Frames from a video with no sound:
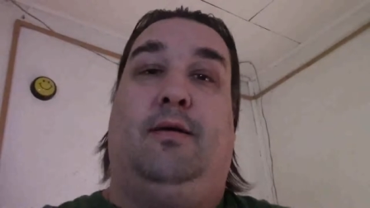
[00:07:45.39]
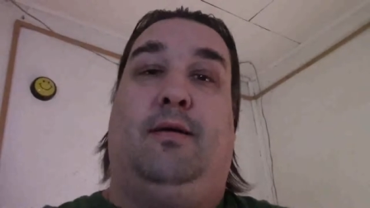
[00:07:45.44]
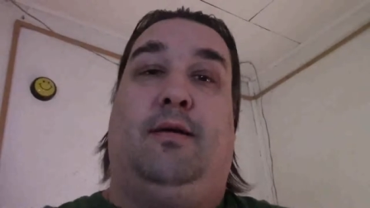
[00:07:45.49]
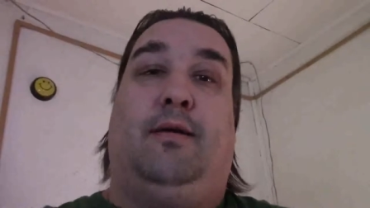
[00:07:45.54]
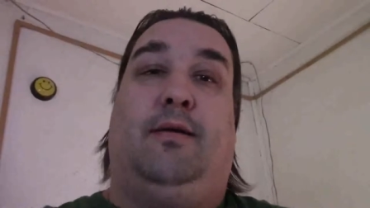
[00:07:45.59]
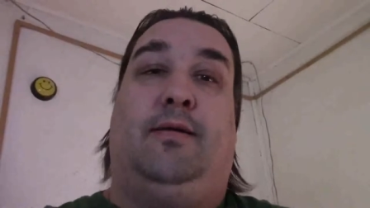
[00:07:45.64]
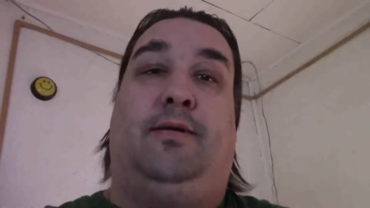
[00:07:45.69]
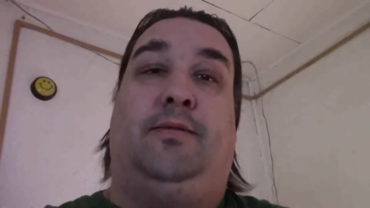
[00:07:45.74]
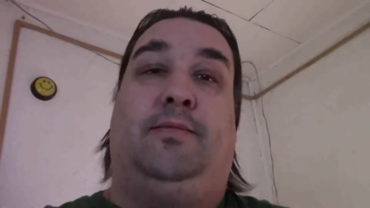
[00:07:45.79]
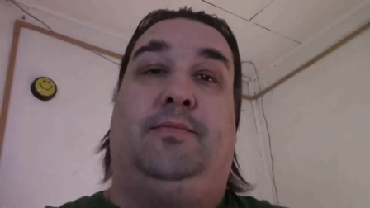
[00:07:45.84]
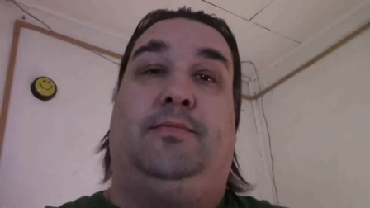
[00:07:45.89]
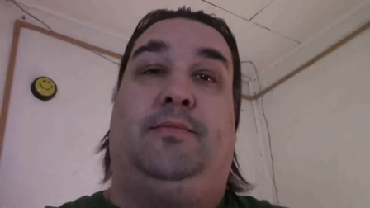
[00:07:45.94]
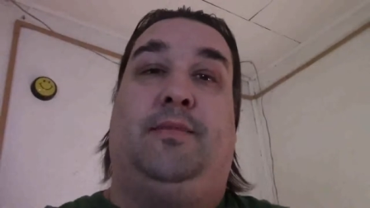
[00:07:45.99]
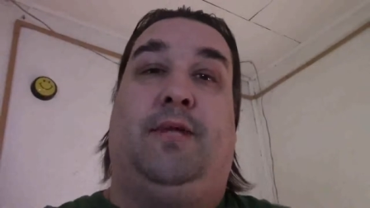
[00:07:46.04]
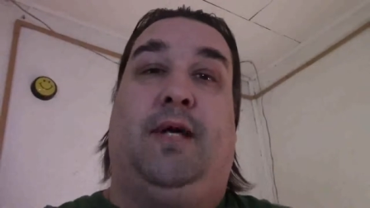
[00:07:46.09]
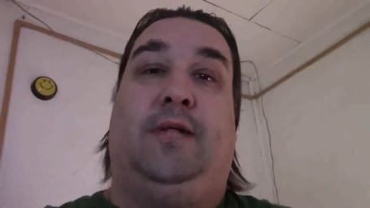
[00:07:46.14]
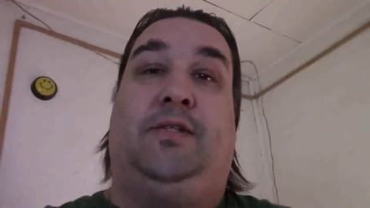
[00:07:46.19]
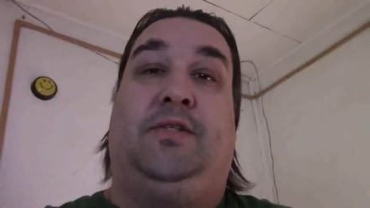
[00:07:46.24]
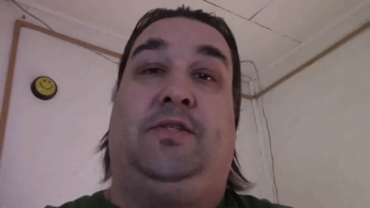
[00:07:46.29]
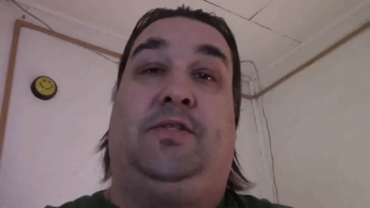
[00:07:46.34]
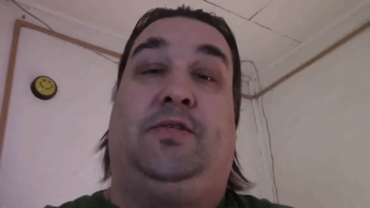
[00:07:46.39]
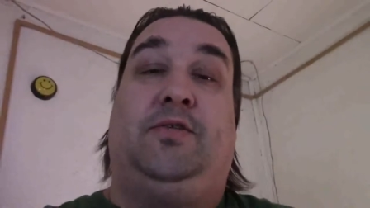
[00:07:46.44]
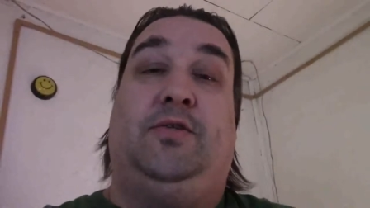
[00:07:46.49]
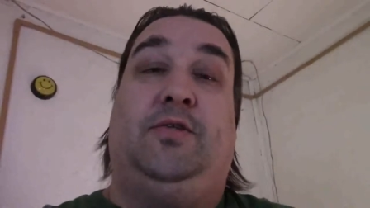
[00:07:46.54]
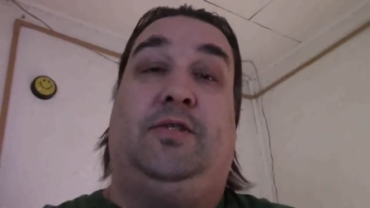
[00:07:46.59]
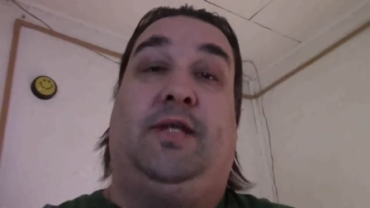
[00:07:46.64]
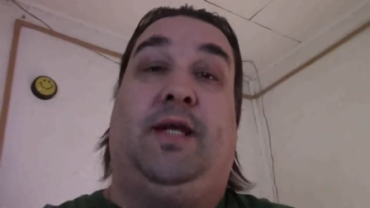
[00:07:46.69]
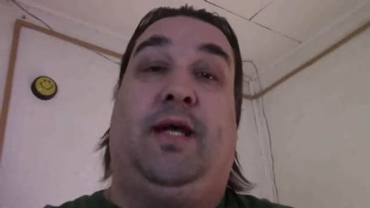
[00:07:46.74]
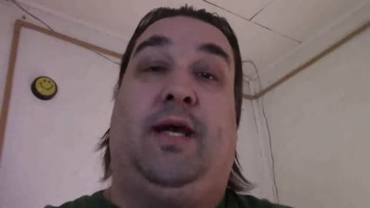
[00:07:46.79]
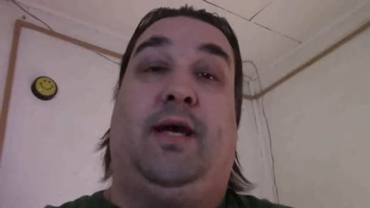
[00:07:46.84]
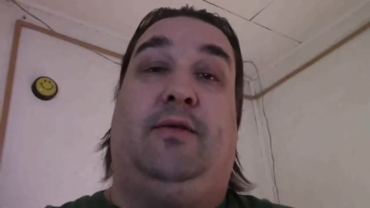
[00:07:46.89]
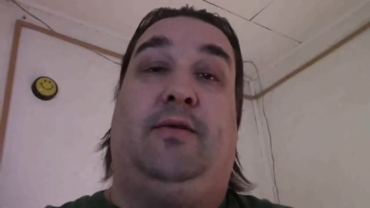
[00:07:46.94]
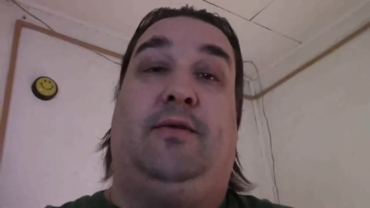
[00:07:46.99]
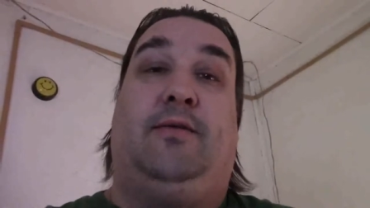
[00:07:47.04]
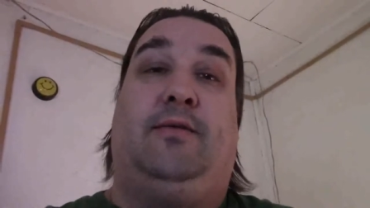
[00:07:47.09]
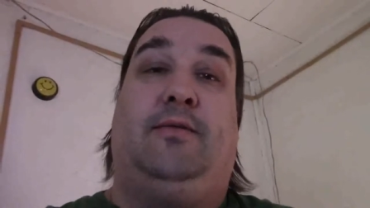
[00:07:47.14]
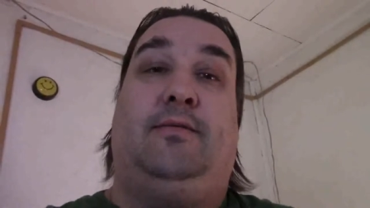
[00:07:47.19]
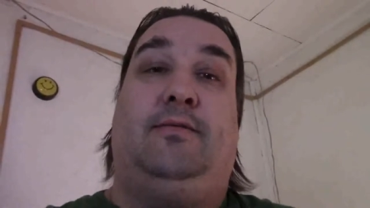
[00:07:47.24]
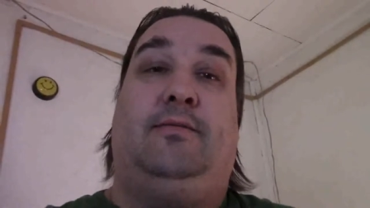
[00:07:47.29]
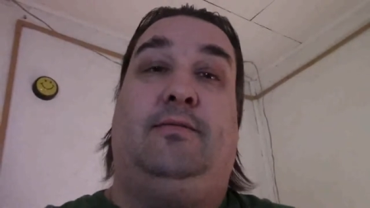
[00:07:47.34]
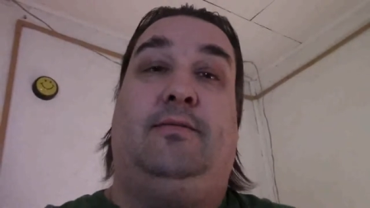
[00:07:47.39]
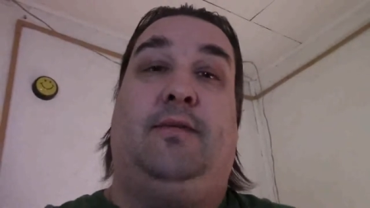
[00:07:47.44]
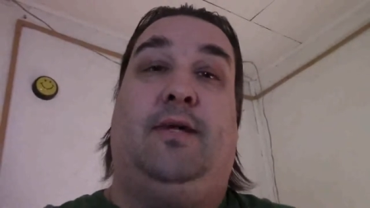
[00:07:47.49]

you know, I just threw it together.